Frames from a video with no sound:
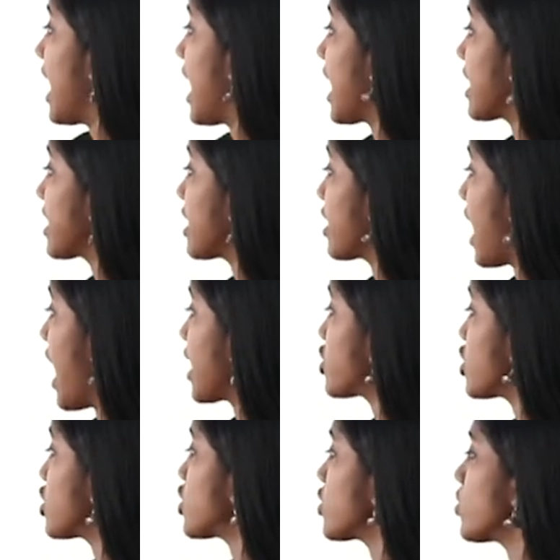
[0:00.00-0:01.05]
and then
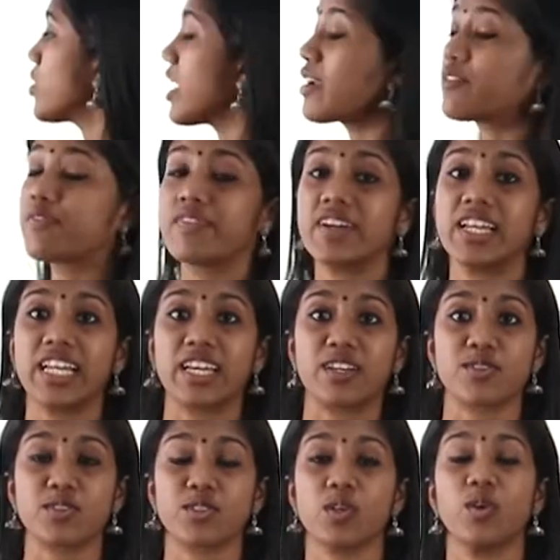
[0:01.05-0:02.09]
attitude and
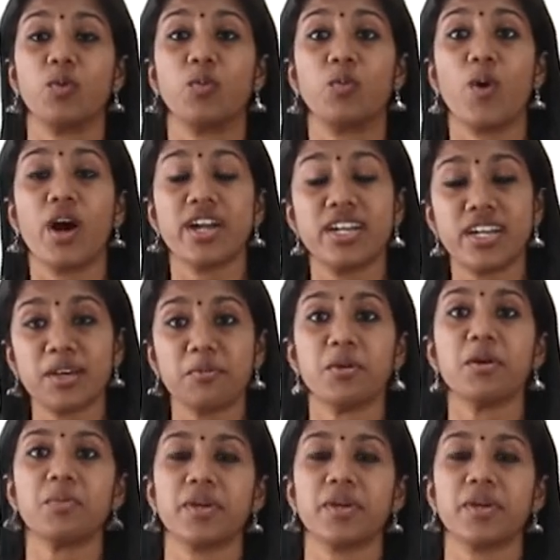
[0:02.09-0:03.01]
feeling so whatever